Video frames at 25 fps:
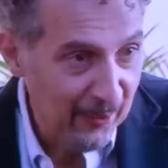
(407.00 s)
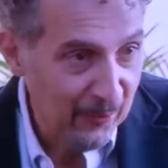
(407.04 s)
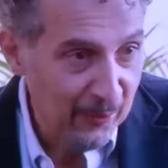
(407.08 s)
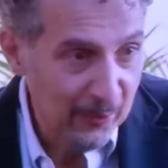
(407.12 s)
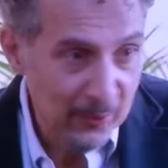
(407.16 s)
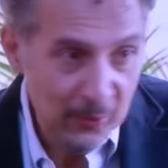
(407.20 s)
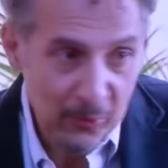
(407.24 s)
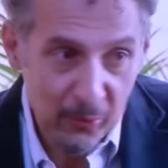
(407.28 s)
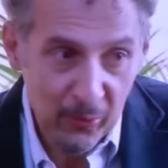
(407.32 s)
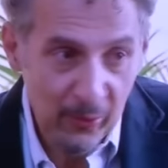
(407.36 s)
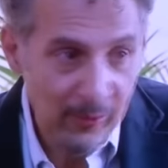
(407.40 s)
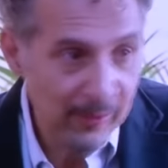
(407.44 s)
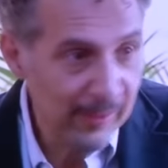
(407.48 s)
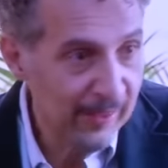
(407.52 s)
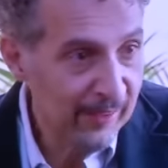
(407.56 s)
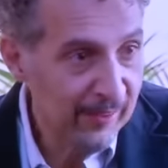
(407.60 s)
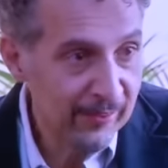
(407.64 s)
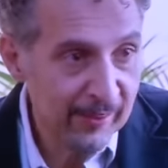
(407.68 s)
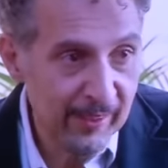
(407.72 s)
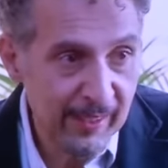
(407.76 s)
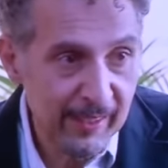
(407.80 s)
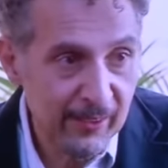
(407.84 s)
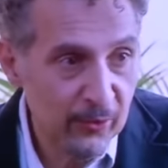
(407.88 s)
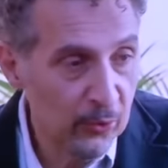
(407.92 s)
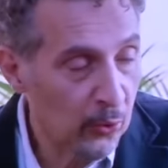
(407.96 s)
it, when you weren't
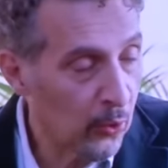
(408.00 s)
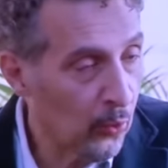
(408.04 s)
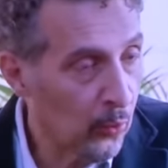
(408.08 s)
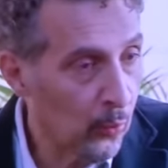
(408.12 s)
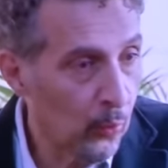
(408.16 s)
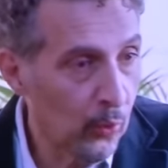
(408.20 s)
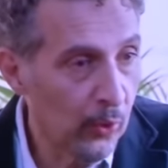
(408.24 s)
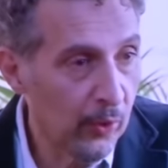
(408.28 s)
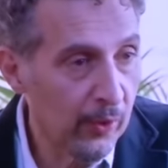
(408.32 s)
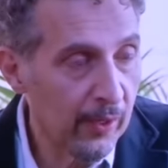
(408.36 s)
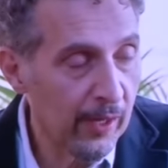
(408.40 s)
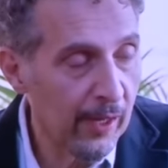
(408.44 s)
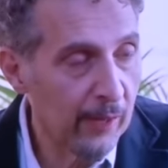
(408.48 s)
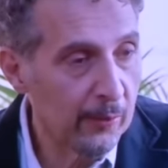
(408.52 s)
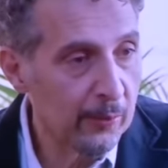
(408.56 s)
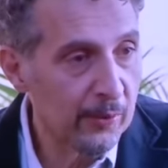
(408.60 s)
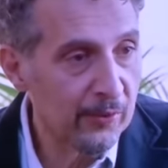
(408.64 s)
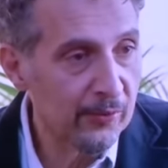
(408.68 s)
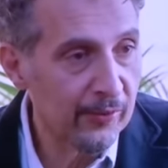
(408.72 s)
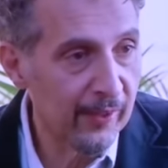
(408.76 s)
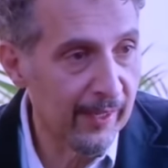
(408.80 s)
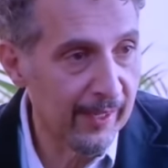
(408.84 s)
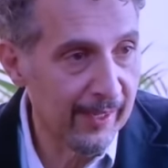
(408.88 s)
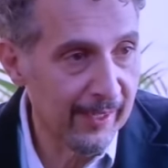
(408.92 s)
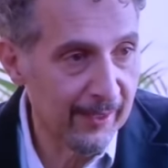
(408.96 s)
listening to a word I was
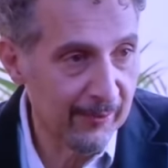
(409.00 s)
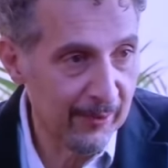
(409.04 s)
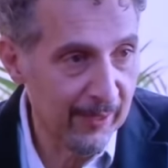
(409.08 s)
saying,